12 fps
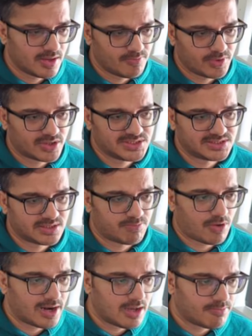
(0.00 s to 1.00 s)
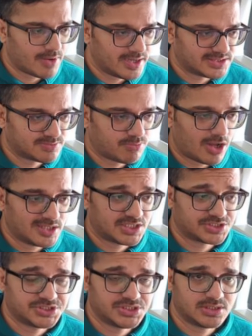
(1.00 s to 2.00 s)
because he's a pawn up and his pawn
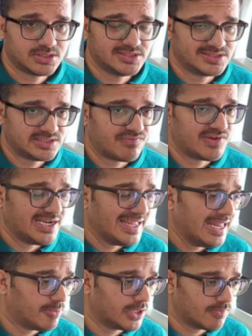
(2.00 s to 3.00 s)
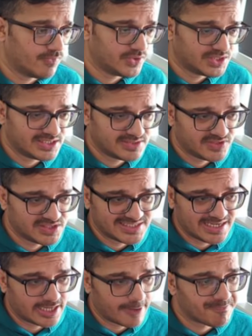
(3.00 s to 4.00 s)
structure is definitely helping him in this endgame.